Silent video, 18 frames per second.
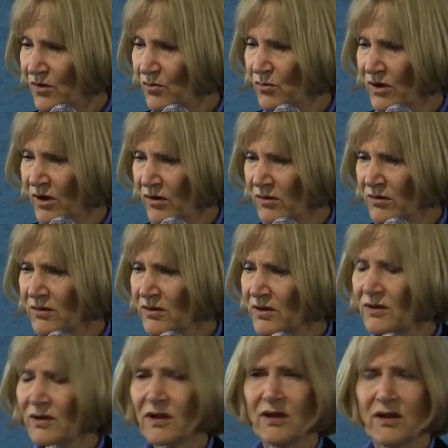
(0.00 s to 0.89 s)
Well,
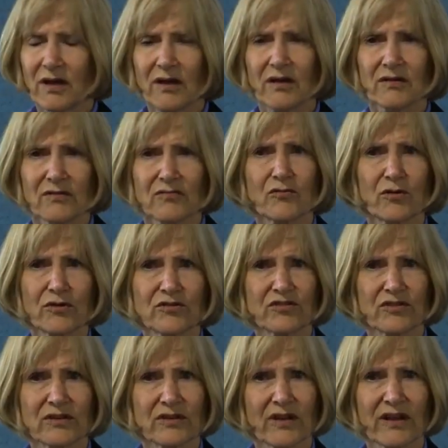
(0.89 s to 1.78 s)
of
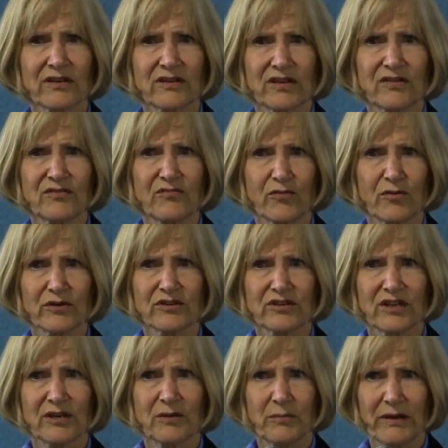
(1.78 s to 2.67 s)
course, in
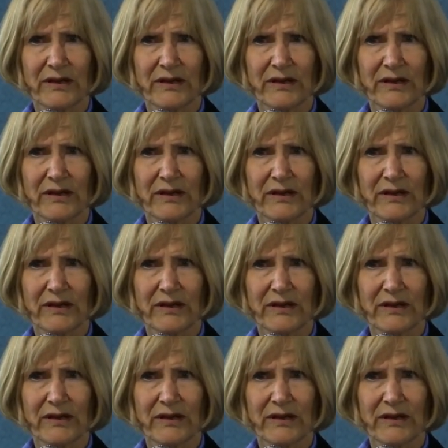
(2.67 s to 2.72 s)
1914